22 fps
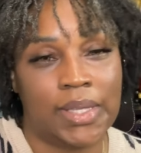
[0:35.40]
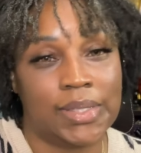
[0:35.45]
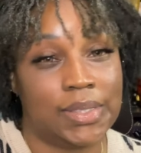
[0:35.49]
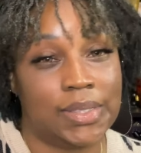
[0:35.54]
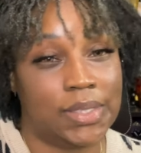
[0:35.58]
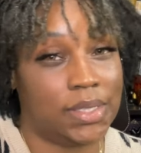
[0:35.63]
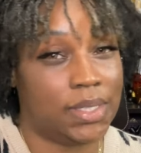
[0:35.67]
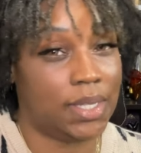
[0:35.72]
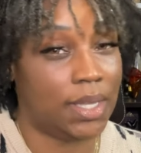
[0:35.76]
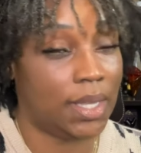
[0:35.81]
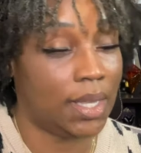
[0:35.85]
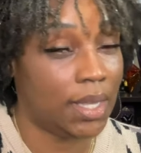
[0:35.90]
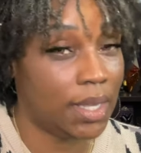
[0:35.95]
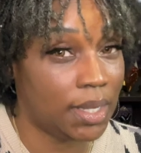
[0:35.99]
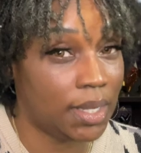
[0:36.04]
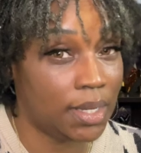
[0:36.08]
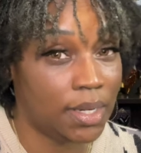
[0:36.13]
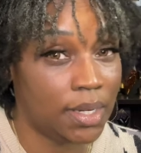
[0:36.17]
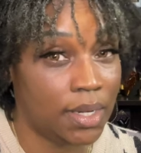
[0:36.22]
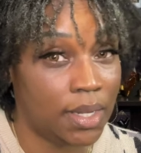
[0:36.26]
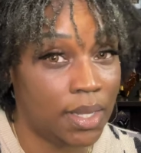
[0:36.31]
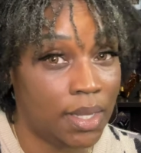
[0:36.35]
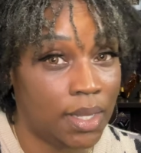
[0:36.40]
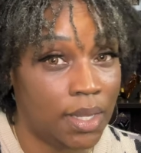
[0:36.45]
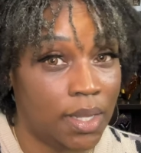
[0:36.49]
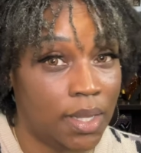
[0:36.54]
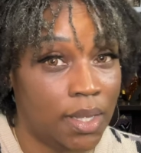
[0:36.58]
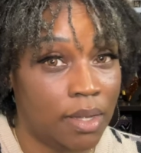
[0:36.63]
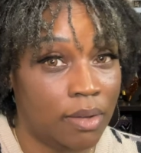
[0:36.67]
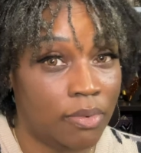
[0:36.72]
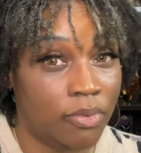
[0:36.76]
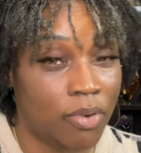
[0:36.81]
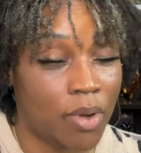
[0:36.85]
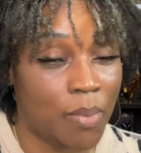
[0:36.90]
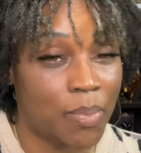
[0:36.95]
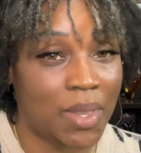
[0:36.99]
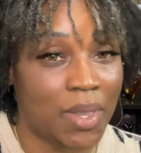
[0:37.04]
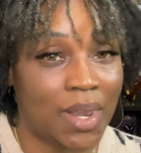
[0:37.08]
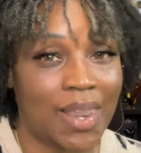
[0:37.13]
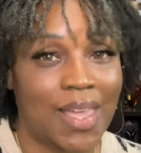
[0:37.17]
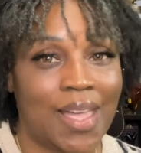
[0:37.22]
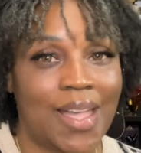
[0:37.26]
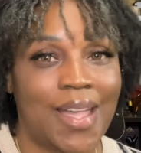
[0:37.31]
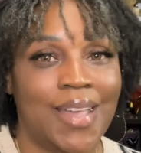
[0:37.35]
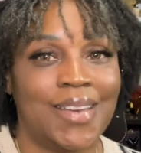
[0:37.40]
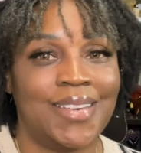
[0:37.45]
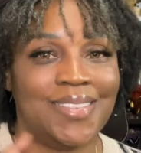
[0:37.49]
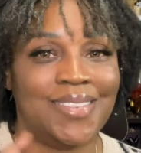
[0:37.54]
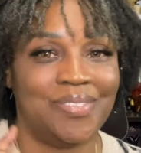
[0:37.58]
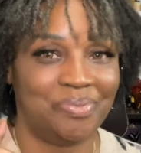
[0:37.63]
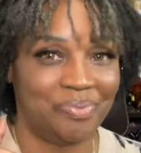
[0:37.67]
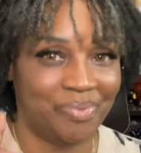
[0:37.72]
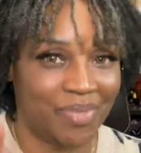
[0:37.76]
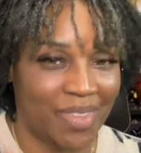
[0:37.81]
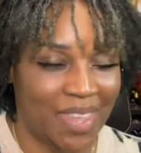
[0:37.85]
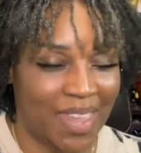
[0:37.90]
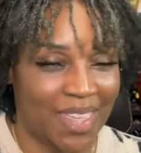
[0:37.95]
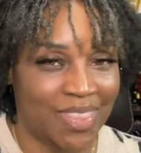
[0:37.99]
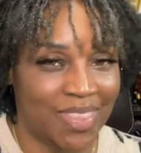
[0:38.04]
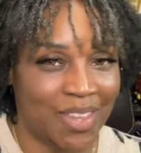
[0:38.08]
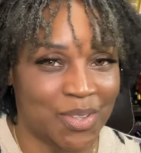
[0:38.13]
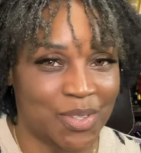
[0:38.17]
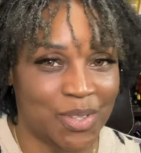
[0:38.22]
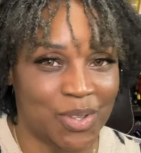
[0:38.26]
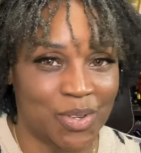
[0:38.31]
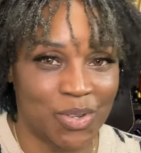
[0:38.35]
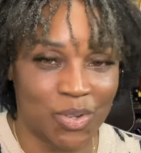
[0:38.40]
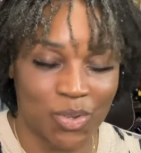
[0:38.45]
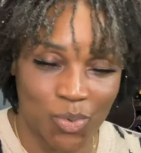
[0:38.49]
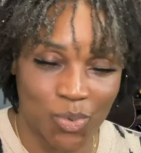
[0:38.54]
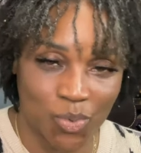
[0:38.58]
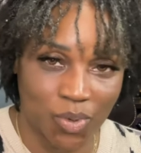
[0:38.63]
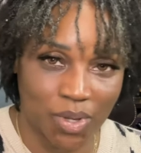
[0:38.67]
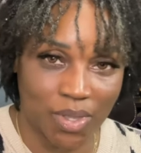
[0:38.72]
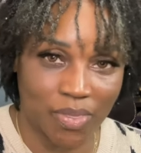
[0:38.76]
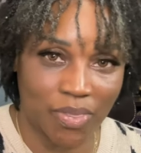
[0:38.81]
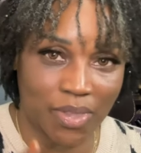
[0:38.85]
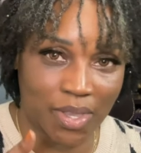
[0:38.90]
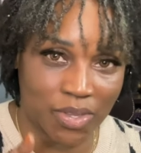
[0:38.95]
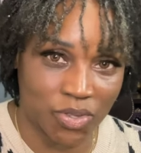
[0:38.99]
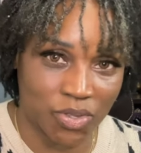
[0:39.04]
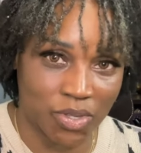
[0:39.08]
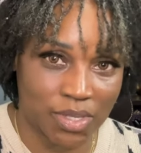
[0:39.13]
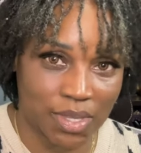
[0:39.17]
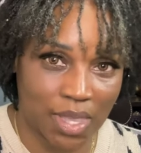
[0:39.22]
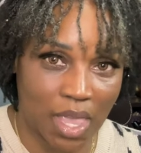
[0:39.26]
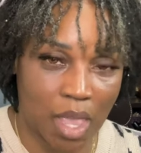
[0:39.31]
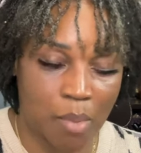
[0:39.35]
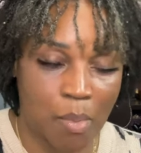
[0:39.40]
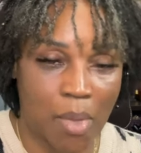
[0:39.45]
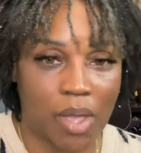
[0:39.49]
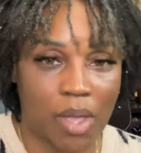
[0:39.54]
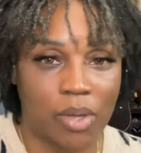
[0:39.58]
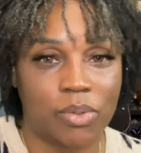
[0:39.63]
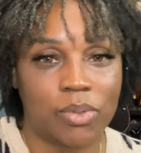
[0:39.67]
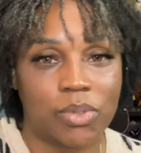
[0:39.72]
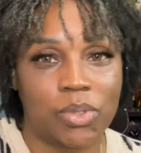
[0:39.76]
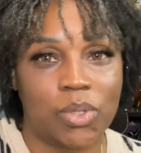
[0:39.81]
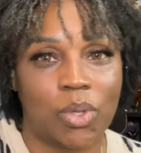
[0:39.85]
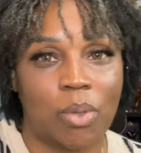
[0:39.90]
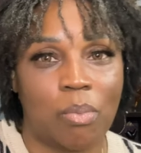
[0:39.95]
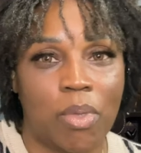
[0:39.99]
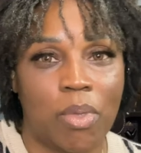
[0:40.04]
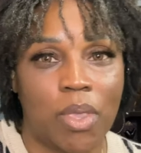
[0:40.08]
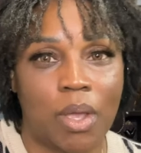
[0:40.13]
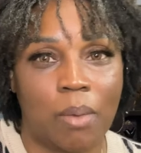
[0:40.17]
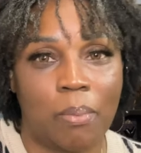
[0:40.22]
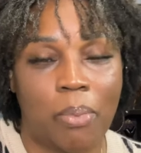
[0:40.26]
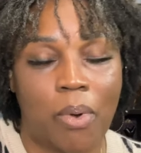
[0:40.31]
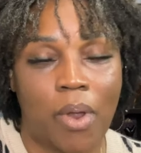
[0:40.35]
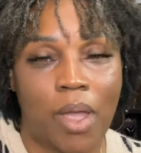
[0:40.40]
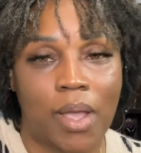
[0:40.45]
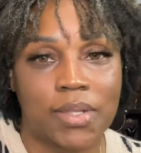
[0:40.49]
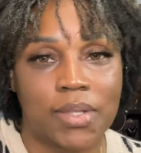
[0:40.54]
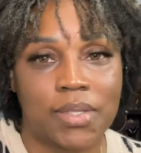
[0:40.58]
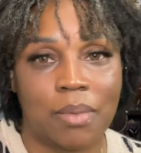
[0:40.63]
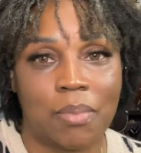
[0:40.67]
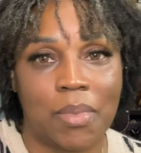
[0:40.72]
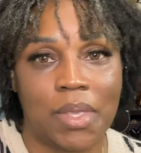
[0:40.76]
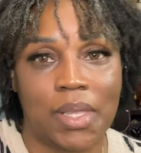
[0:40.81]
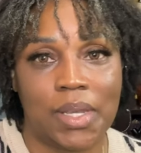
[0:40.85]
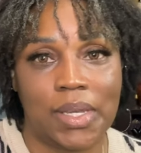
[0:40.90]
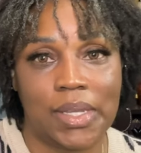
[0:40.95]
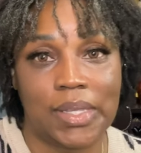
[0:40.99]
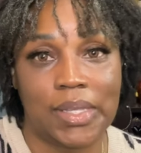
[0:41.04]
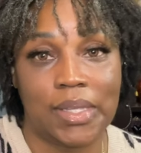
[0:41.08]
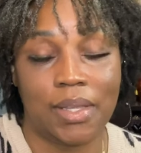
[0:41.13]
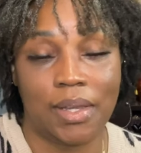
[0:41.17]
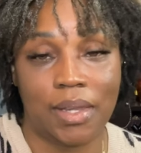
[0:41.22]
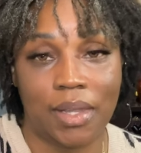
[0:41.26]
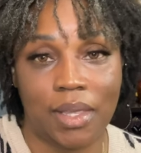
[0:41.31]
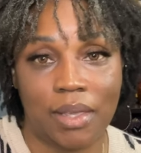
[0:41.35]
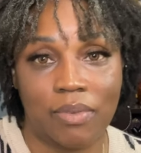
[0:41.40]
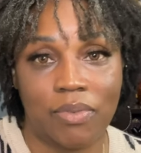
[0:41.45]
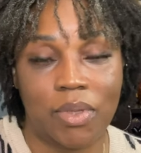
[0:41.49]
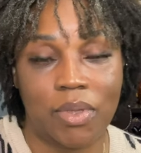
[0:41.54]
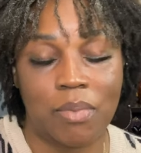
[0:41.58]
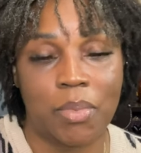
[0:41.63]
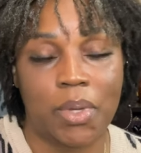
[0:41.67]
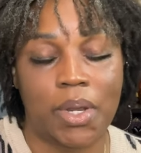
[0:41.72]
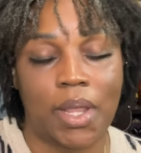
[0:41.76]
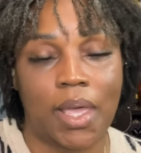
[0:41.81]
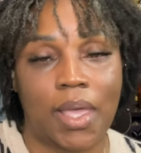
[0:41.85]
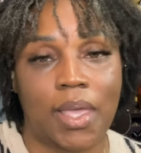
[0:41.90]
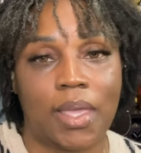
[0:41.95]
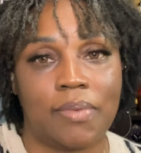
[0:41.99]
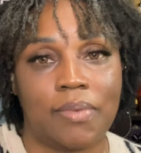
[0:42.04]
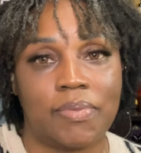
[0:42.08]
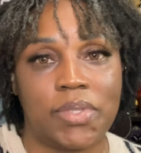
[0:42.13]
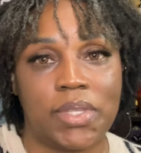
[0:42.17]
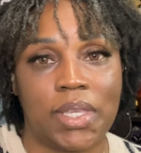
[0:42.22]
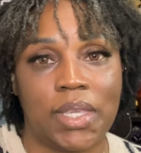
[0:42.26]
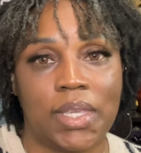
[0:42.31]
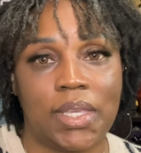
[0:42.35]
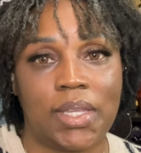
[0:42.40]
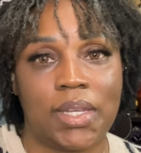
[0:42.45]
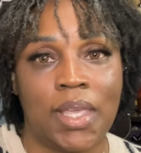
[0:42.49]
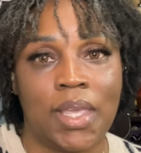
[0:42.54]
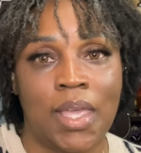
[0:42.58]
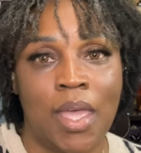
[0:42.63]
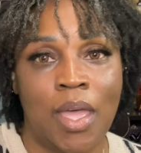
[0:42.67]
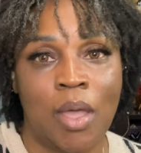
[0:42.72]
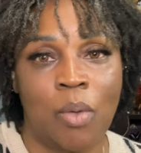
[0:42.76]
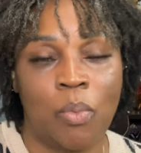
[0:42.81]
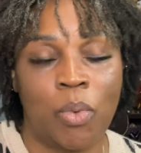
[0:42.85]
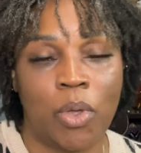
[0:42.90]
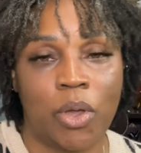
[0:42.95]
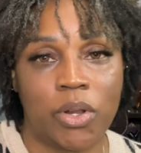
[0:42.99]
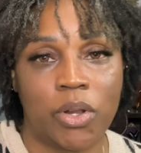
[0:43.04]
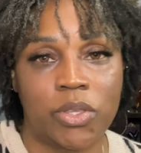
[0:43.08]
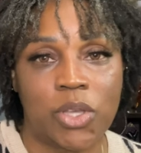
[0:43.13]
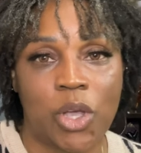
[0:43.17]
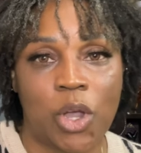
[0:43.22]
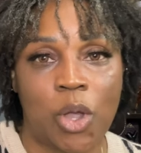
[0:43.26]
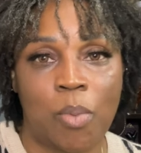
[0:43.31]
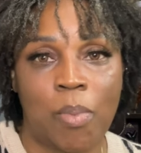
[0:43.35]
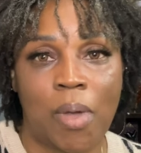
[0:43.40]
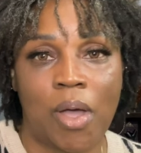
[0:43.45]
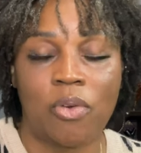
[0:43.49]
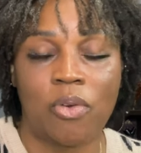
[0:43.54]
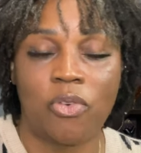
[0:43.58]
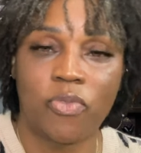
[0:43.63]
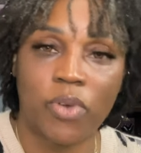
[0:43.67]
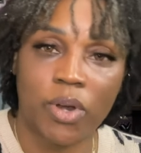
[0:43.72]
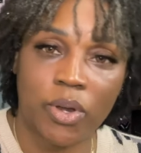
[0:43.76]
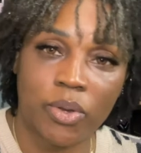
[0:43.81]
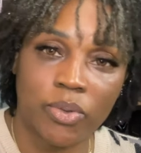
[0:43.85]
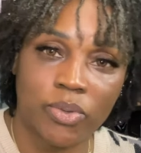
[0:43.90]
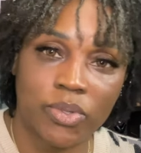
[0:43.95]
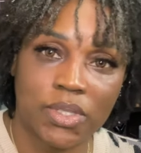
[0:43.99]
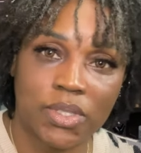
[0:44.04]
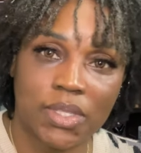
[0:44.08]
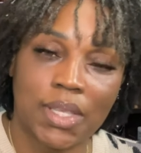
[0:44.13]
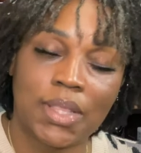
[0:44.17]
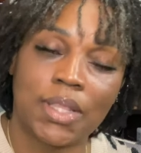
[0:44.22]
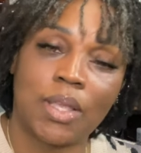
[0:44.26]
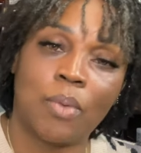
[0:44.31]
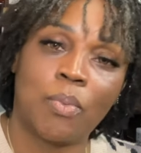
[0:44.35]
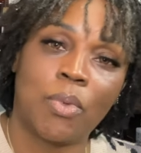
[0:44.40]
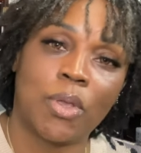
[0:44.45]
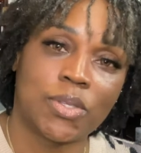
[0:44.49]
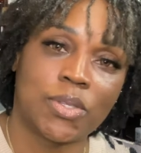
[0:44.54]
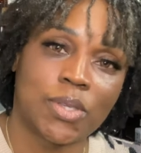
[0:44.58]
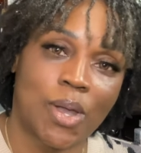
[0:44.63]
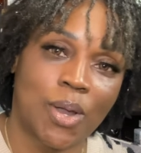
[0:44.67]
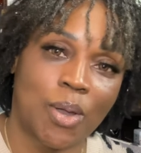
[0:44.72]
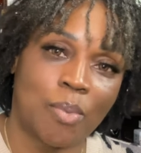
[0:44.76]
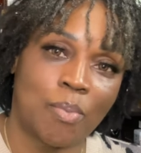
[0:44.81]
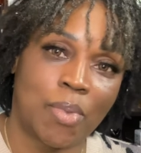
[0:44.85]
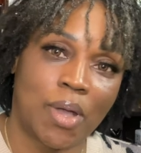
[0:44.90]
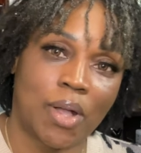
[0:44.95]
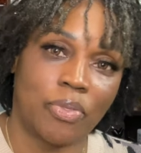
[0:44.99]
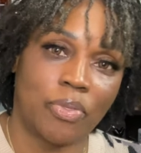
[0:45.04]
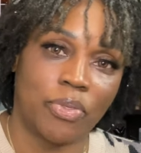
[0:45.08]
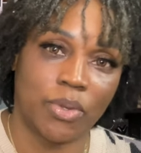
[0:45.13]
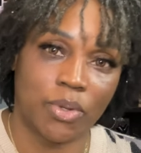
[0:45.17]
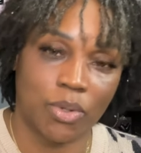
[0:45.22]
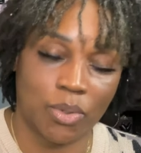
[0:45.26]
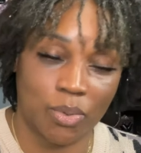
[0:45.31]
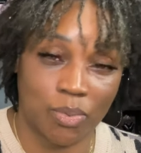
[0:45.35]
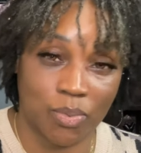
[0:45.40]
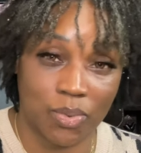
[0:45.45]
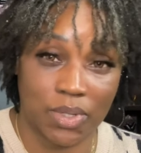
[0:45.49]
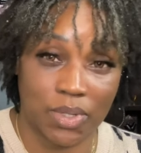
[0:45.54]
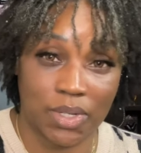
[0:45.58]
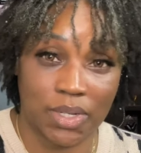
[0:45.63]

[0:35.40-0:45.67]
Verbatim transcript: 10 from the line, and there's a new one that just came out, so it'll be approximately 11, but I have 10 we're going to talk about first, and then we'll talk about the new one.